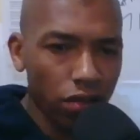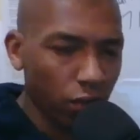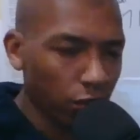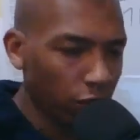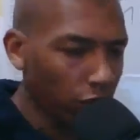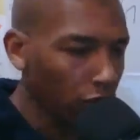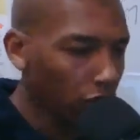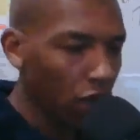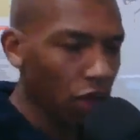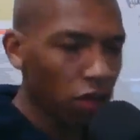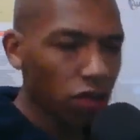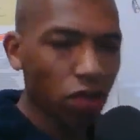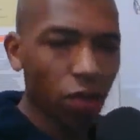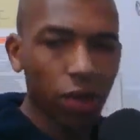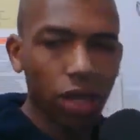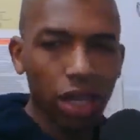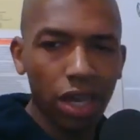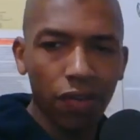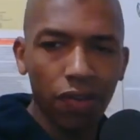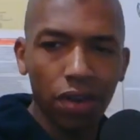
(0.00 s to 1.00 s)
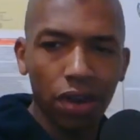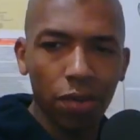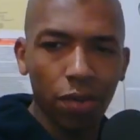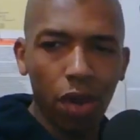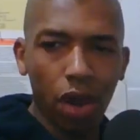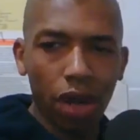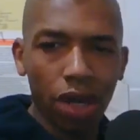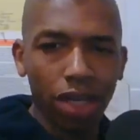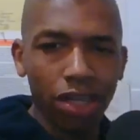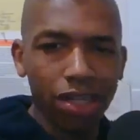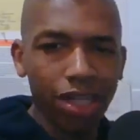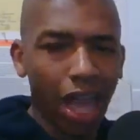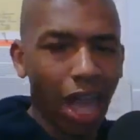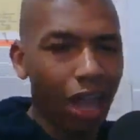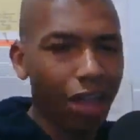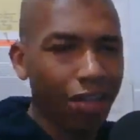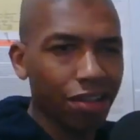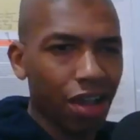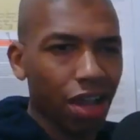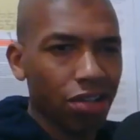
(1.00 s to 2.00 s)
So we giving them all these
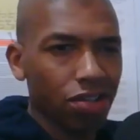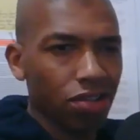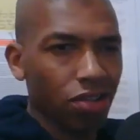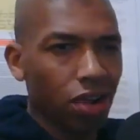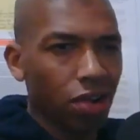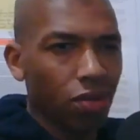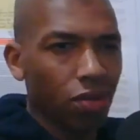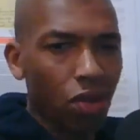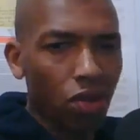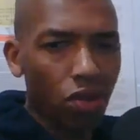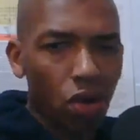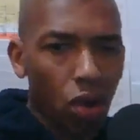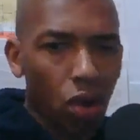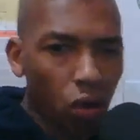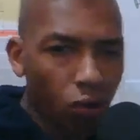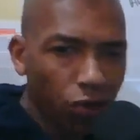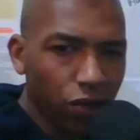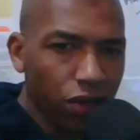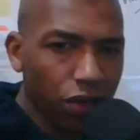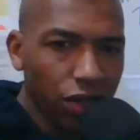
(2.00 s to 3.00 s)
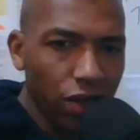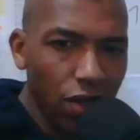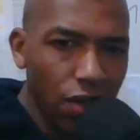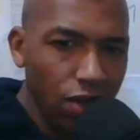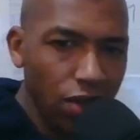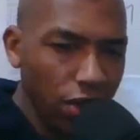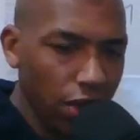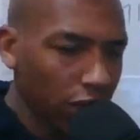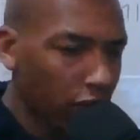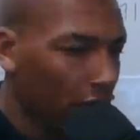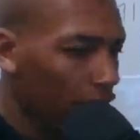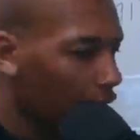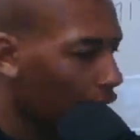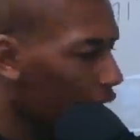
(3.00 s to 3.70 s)
tax cuts so they won't go overseas, and